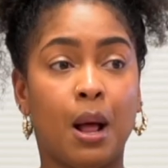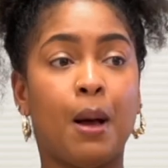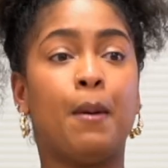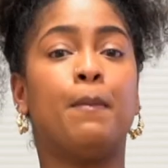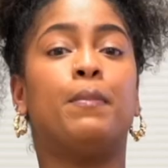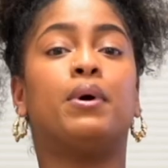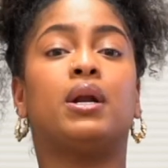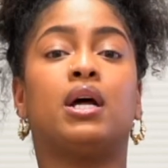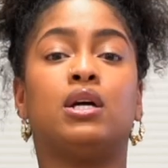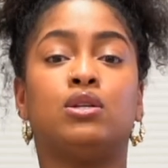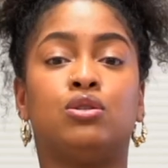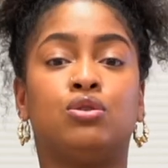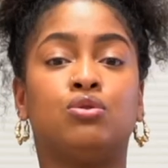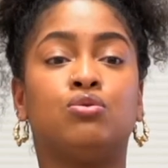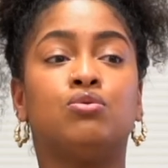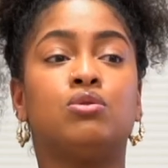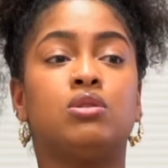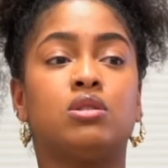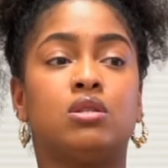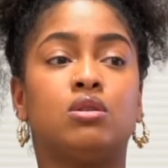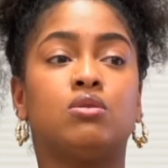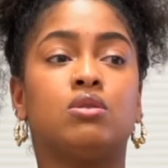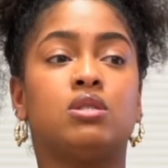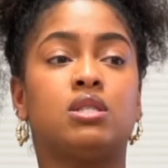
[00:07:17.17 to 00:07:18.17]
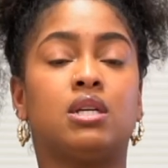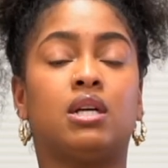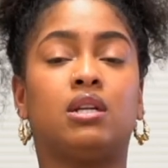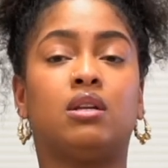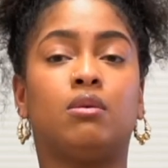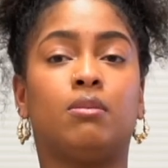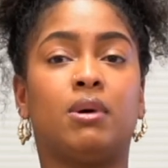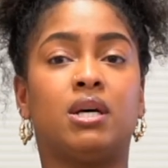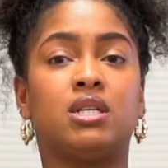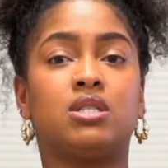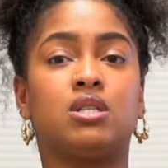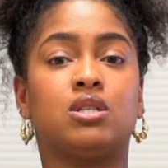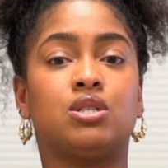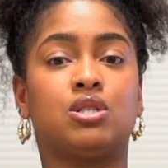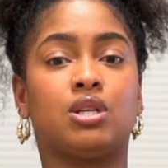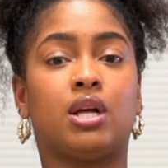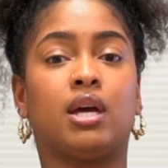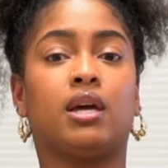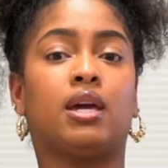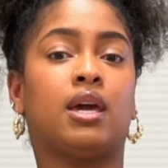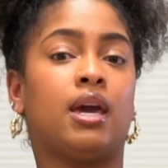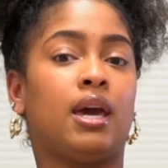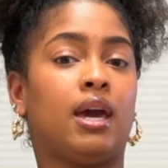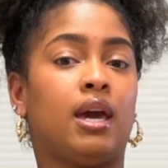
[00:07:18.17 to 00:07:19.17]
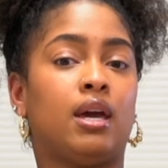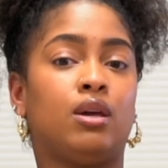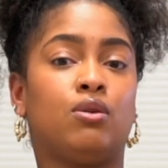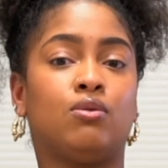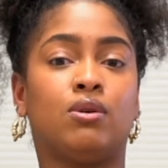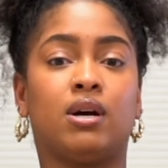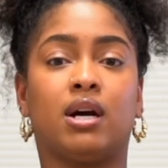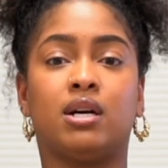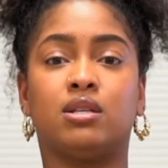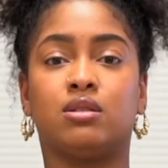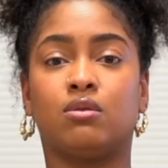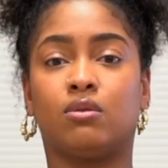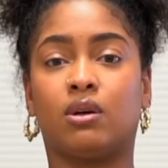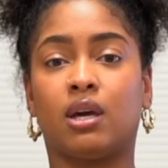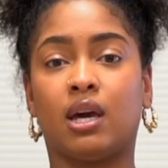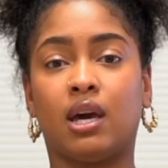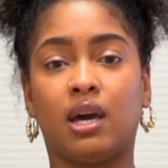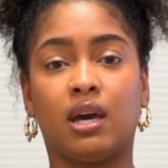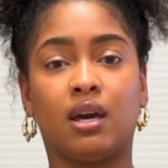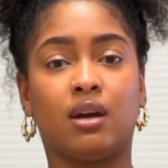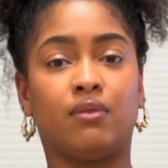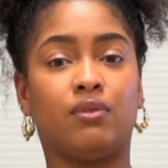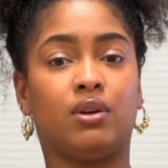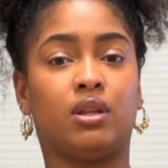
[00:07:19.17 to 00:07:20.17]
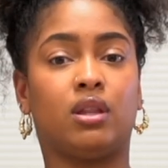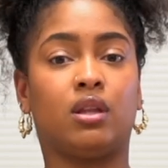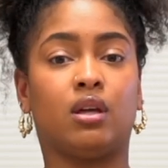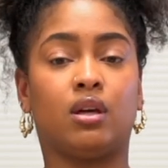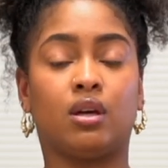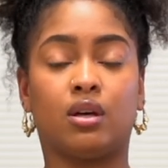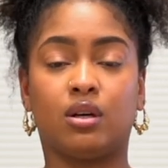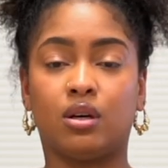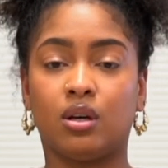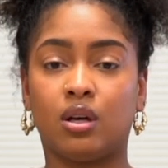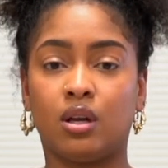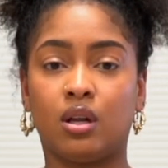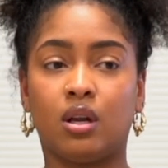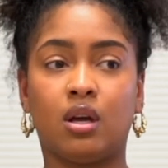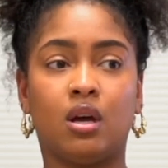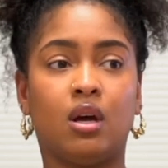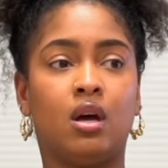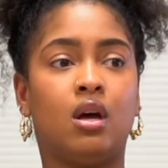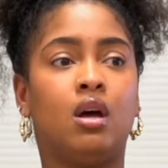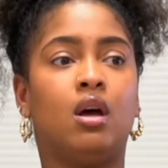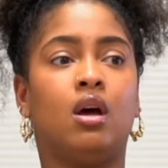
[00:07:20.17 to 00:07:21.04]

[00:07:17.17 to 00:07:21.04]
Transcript: But I do still send a message like, hey, you guys okay? Everything good?